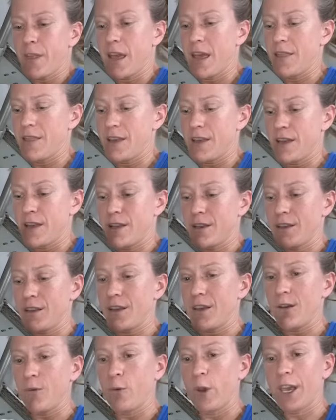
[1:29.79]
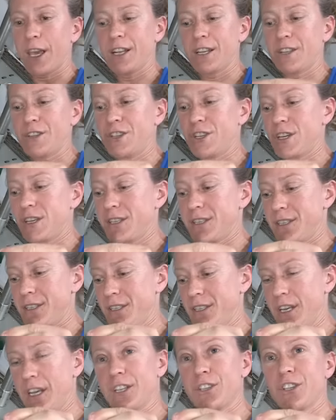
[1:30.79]
and then
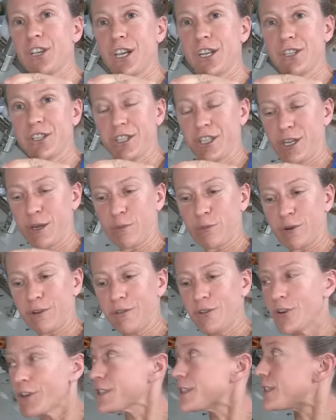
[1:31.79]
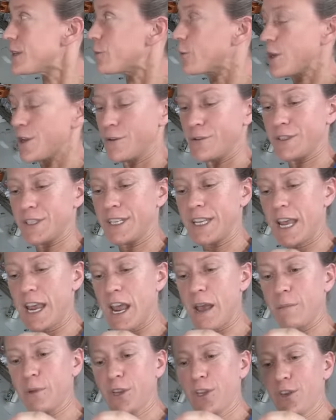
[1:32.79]
adjust and change the number of hooks that were used. Today
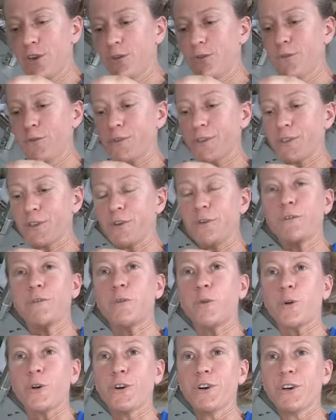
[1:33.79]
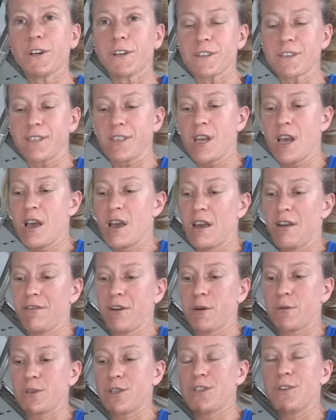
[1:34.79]
I'm going to use four hooks. If
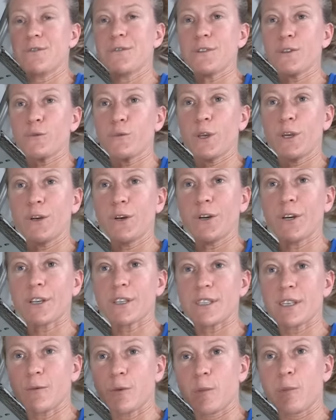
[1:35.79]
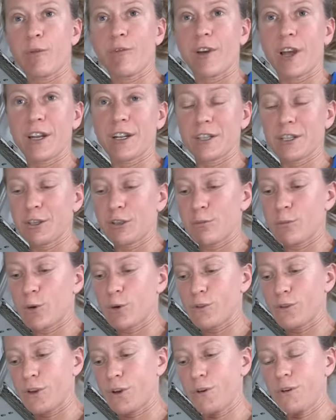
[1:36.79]
I were to use three hooks, it would provide a little
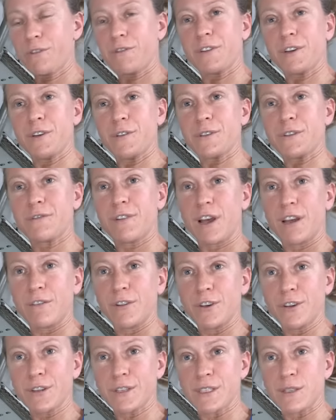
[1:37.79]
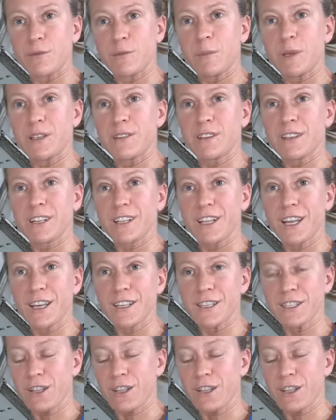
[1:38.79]
more load. If I used five hooks, it would be a little less